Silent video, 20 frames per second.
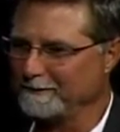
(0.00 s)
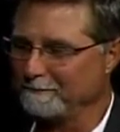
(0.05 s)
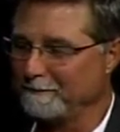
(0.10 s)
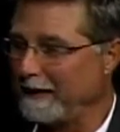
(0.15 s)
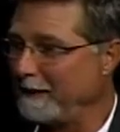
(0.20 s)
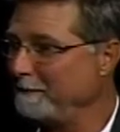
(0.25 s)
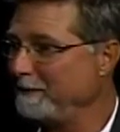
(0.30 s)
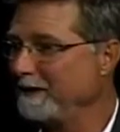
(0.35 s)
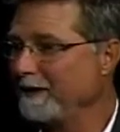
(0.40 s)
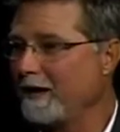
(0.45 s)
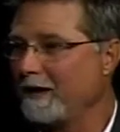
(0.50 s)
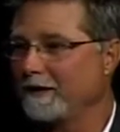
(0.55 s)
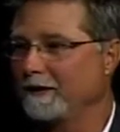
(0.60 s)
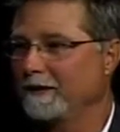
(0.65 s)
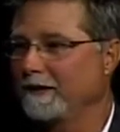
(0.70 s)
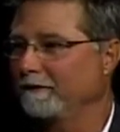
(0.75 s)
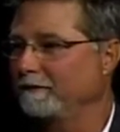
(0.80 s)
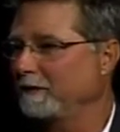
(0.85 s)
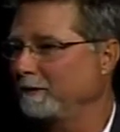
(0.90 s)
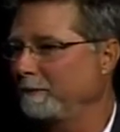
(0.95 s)
maybe not
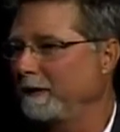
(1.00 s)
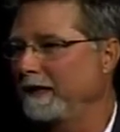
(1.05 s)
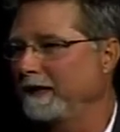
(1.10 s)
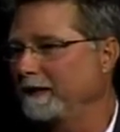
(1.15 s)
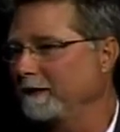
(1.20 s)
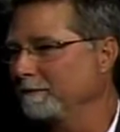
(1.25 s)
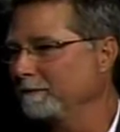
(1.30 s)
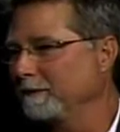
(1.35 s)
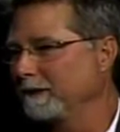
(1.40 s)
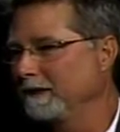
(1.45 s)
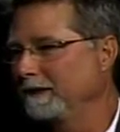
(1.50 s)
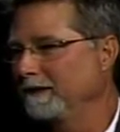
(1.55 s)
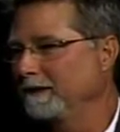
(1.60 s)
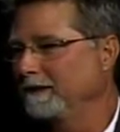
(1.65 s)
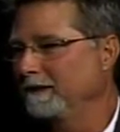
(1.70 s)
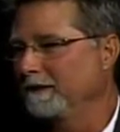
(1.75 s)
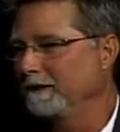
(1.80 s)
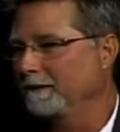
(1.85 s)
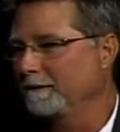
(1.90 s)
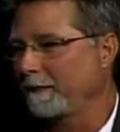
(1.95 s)
enough to make them
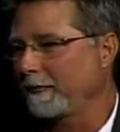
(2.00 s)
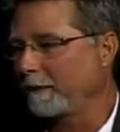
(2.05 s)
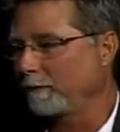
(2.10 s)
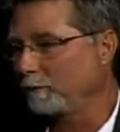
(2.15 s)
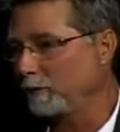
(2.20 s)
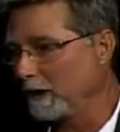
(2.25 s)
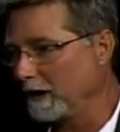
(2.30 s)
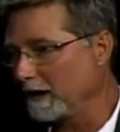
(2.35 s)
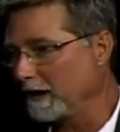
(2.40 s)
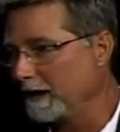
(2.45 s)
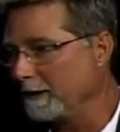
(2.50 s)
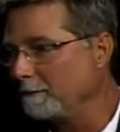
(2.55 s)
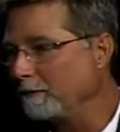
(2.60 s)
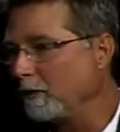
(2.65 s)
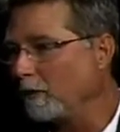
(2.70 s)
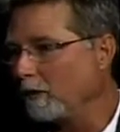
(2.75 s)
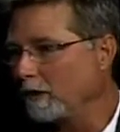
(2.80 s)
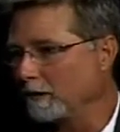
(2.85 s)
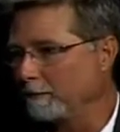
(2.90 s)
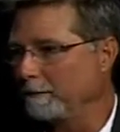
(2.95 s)
rub
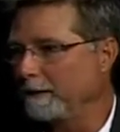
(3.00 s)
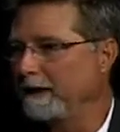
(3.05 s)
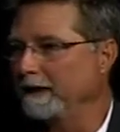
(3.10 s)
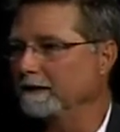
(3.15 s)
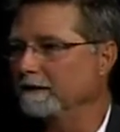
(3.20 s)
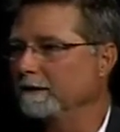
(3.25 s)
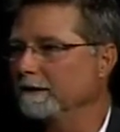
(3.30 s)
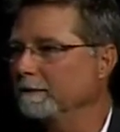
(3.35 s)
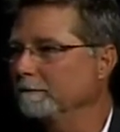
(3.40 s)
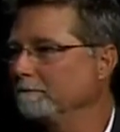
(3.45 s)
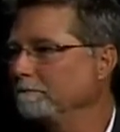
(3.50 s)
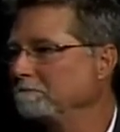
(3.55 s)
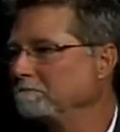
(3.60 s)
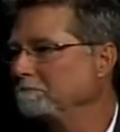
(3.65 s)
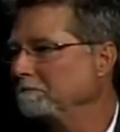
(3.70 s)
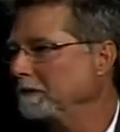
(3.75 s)
or to make them